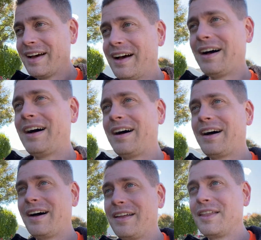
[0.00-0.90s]

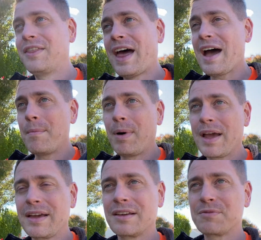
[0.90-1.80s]
That
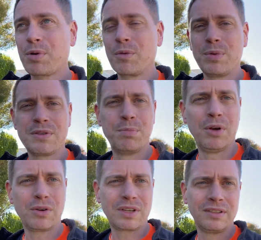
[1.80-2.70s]
bike is purpose built.